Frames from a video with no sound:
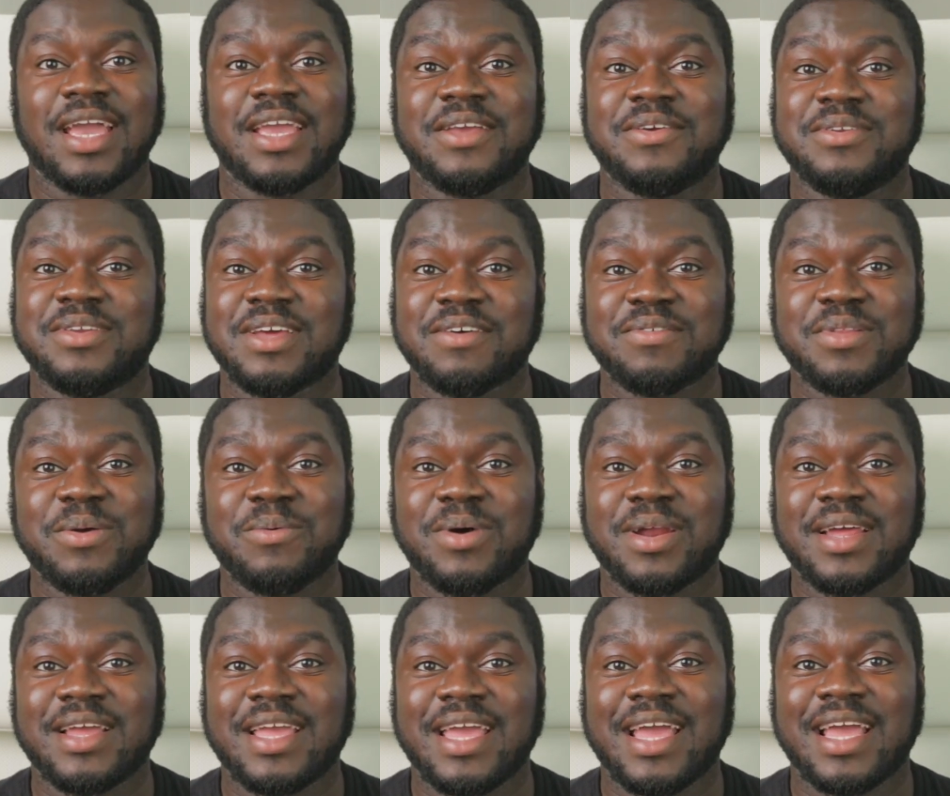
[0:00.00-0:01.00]
And you definitely
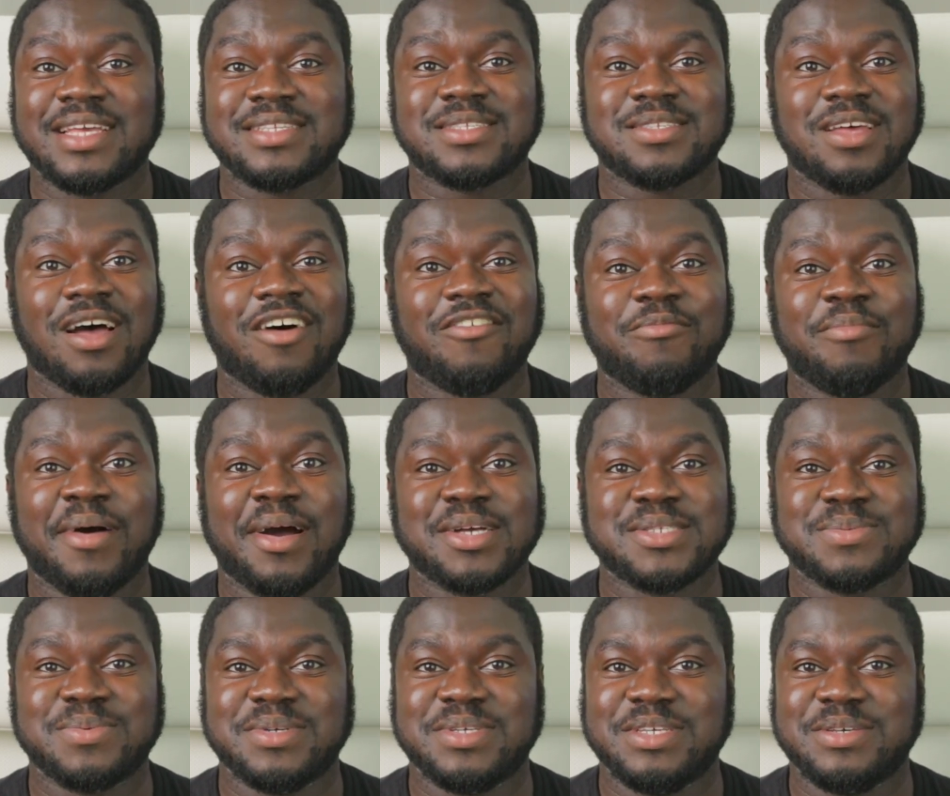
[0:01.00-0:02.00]
want to get a
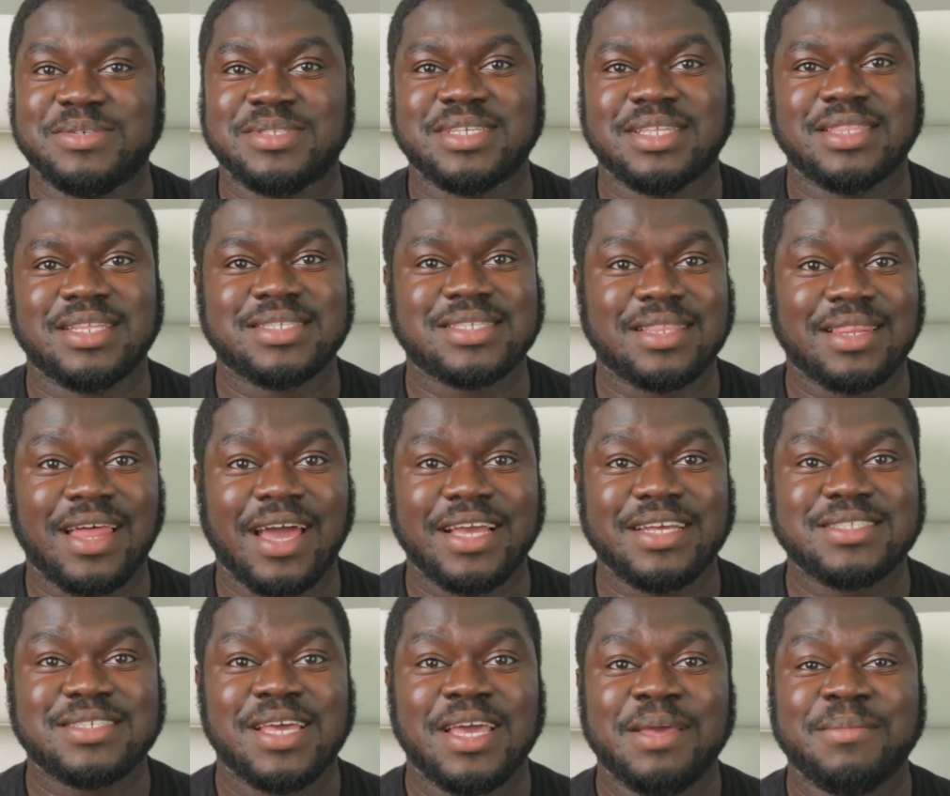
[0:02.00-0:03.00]
softbox when using this
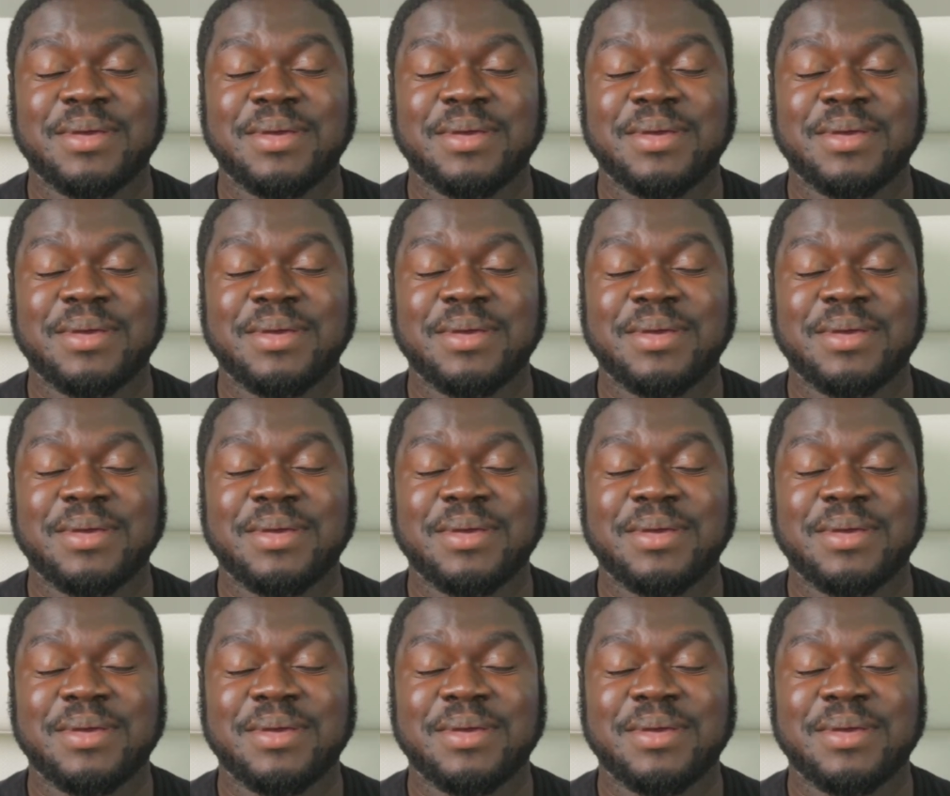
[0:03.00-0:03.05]
light,